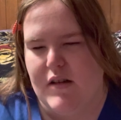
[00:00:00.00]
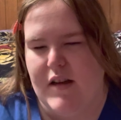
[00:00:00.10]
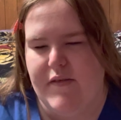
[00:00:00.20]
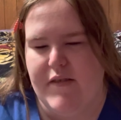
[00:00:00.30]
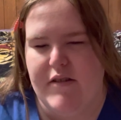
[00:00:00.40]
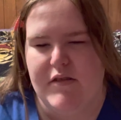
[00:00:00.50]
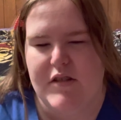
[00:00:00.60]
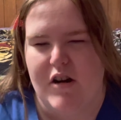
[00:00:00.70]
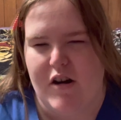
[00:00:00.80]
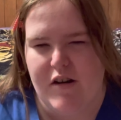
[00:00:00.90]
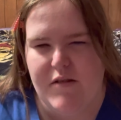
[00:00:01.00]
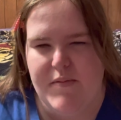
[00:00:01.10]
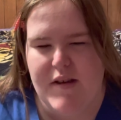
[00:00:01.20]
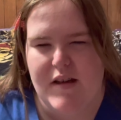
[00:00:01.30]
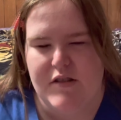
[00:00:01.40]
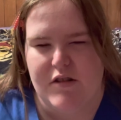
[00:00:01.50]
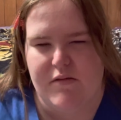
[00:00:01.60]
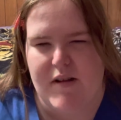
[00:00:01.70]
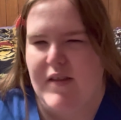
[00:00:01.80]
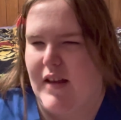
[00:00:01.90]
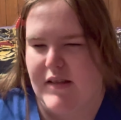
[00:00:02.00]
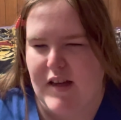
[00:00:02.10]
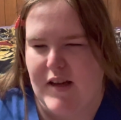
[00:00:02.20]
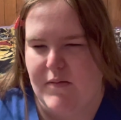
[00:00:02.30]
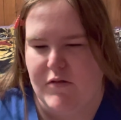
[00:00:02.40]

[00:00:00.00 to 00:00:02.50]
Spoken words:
even though it's hard because you're with that same